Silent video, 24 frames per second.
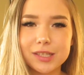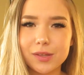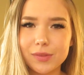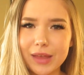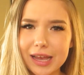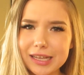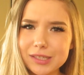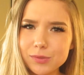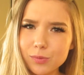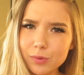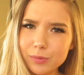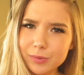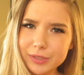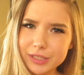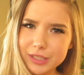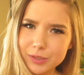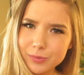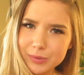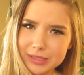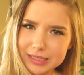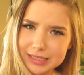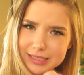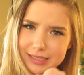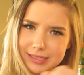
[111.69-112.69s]
So that's what we're
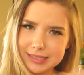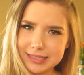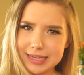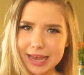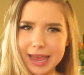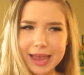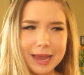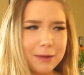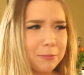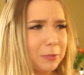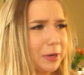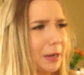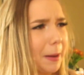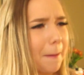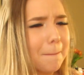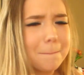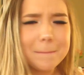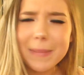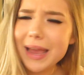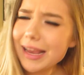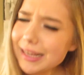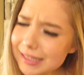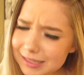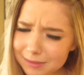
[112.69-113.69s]
doing today. We're
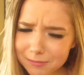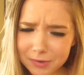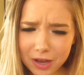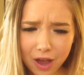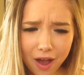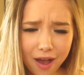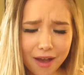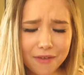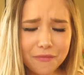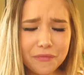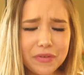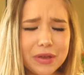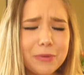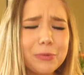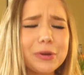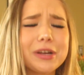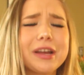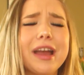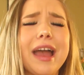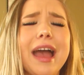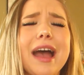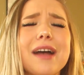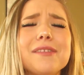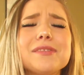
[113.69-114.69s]
gonna make some coffee, we're
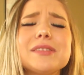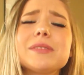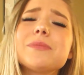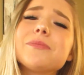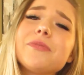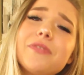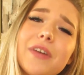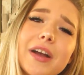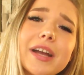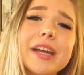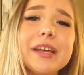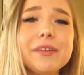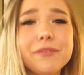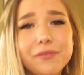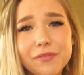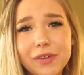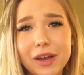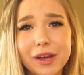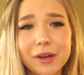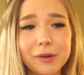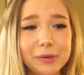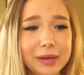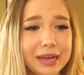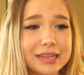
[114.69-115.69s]
gonna have some fucking
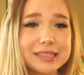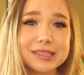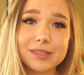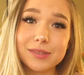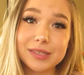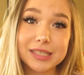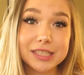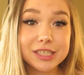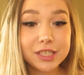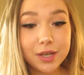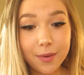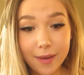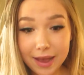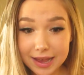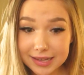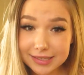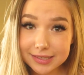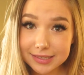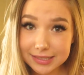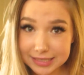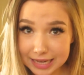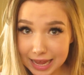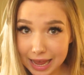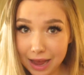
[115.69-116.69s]
fun. Okay, so sit your
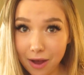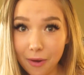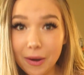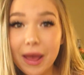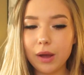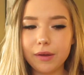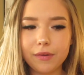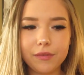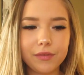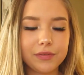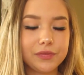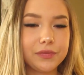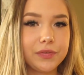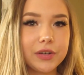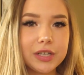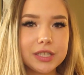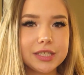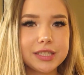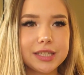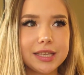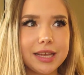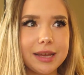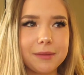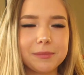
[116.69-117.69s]
ass down.
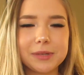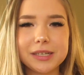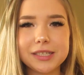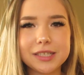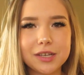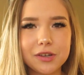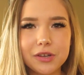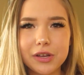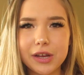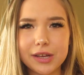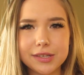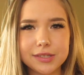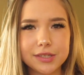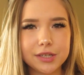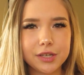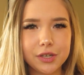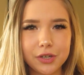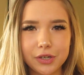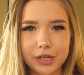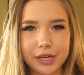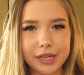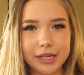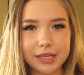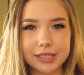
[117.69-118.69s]
Firstly, I'm gonna tell you guys the
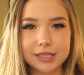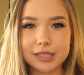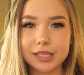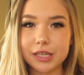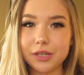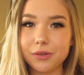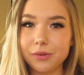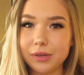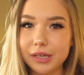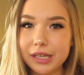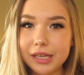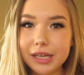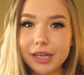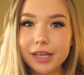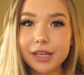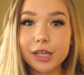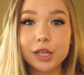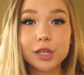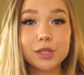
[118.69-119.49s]
ingredients that you need.